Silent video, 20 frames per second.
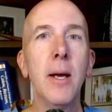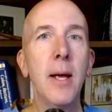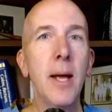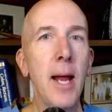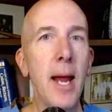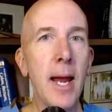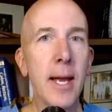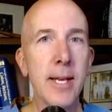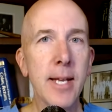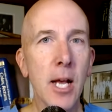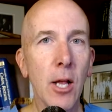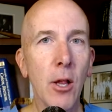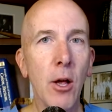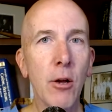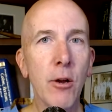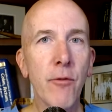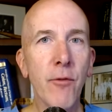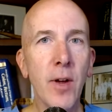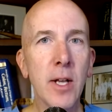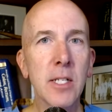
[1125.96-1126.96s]
And tell all
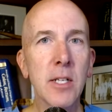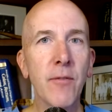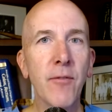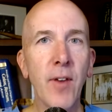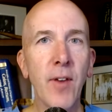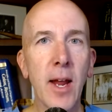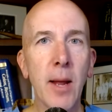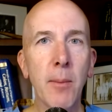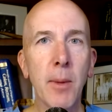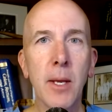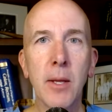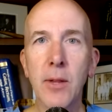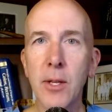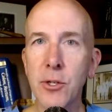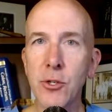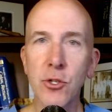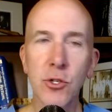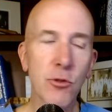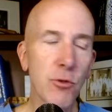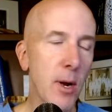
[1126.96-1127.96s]
your friends and family that
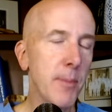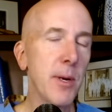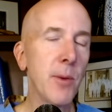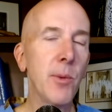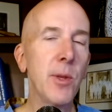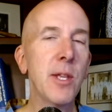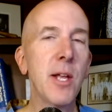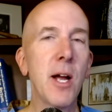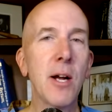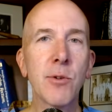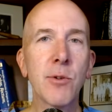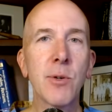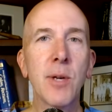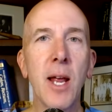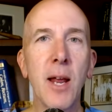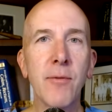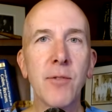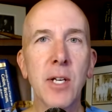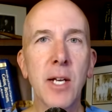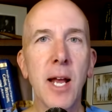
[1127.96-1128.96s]
you scrubbed in with Dr.
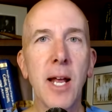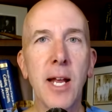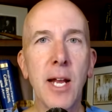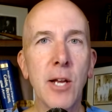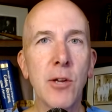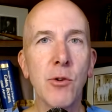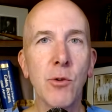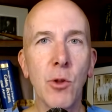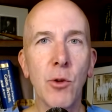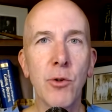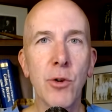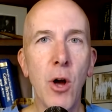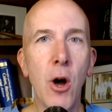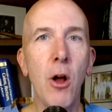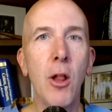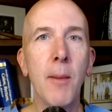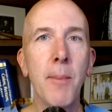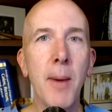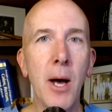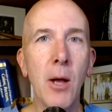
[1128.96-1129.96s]
Dave today and you learned
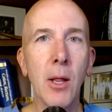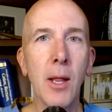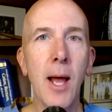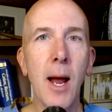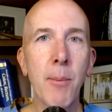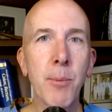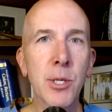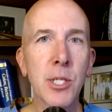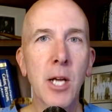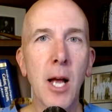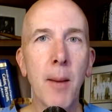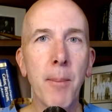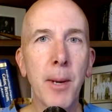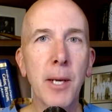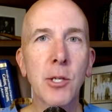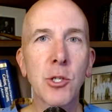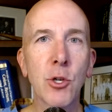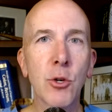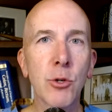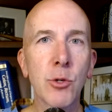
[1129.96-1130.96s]
all about laparoscopic
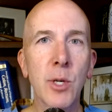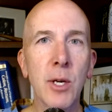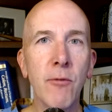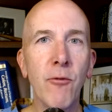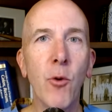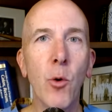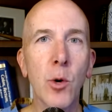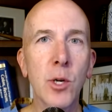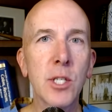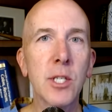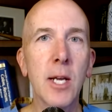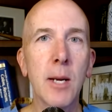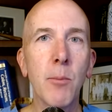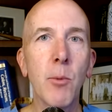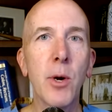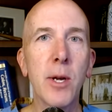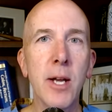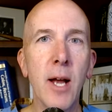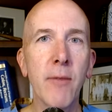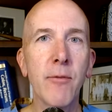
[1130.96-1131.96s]
surgery for
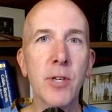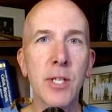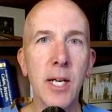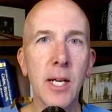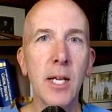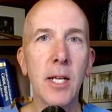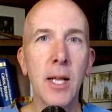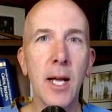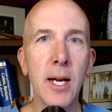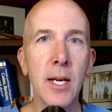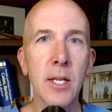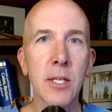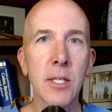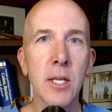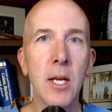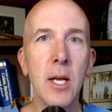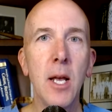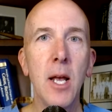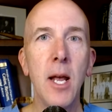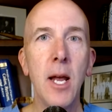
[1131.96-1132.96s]
sigmoid diverticulitis.
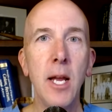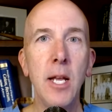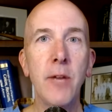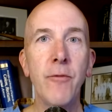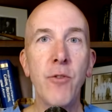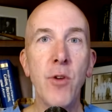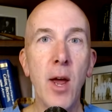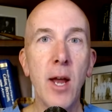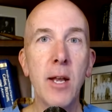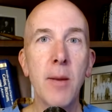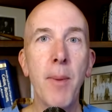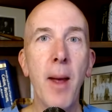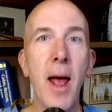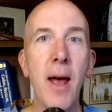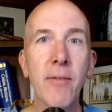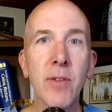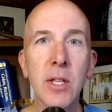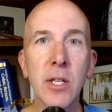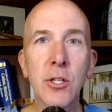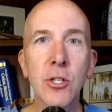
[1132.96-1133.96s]
And if you end up
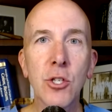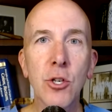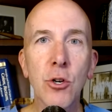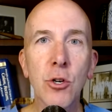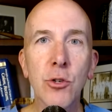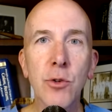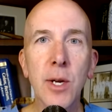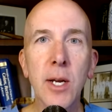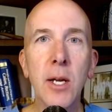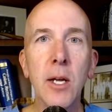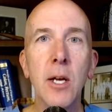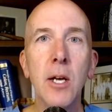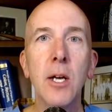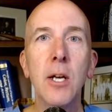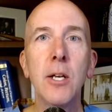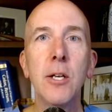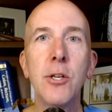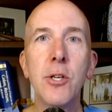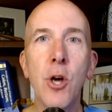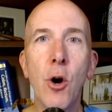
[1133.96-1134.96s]
having this surgery,
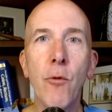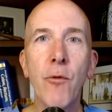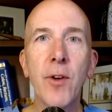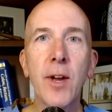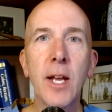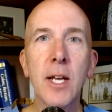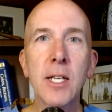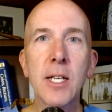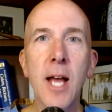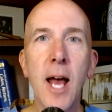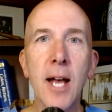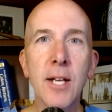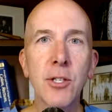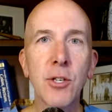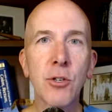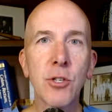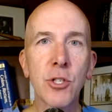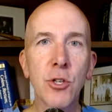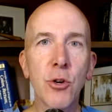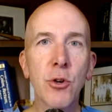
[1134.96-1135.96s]
don't forget to ask
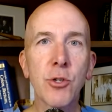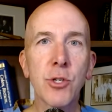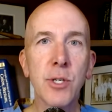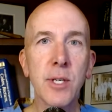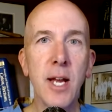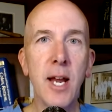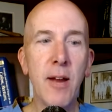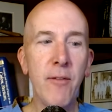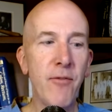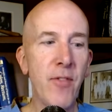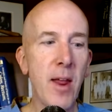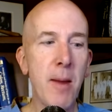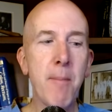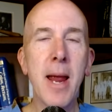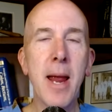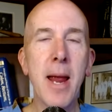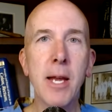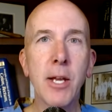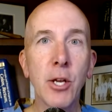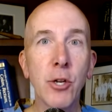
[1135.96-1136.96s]
your surgeon if they
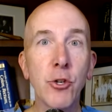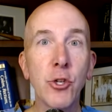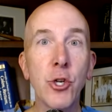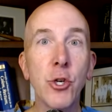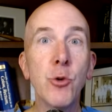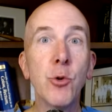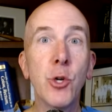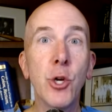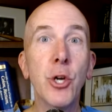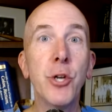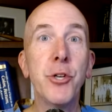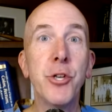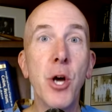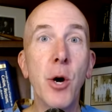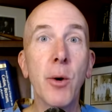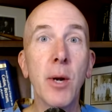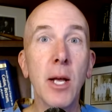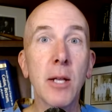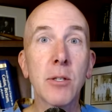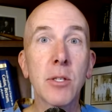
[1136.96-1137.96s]
made 2 good
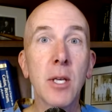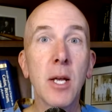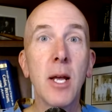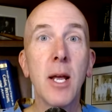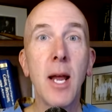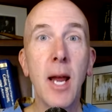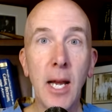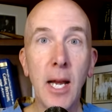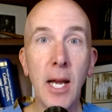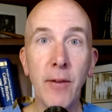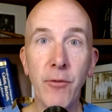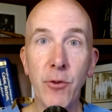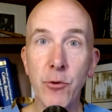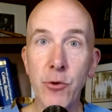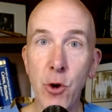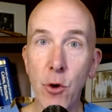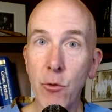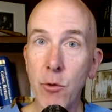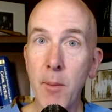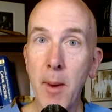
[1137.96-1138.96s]
donuts. And if you
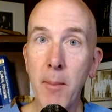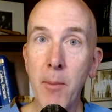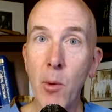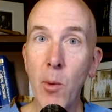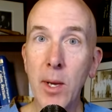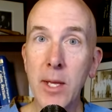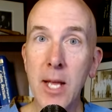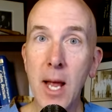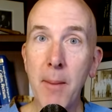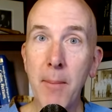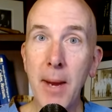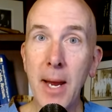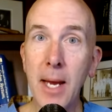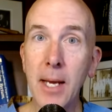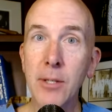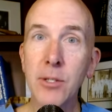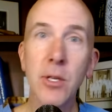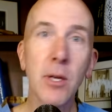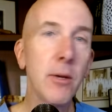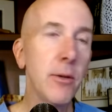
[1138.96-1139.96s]
don't remember what that
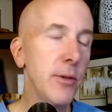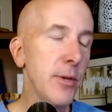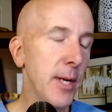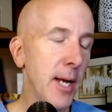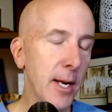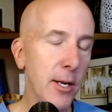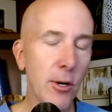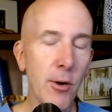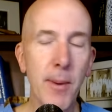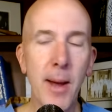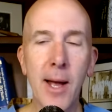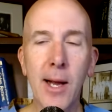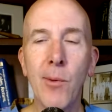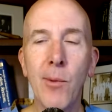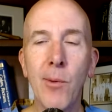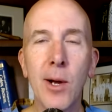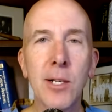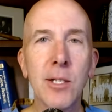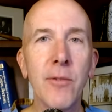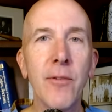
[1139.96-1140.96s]
means, you got to go back and
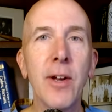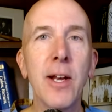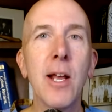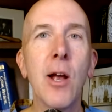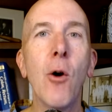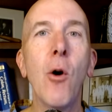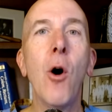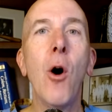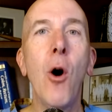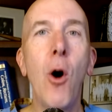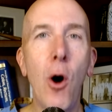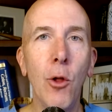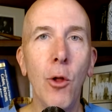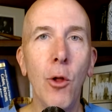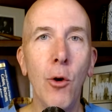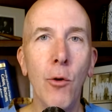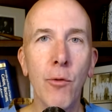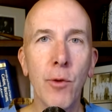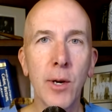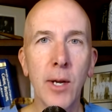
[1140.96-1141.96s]
watch the video all
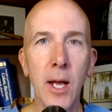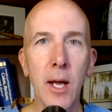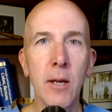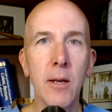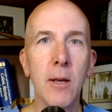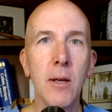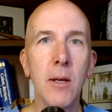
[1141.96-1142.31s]
over again.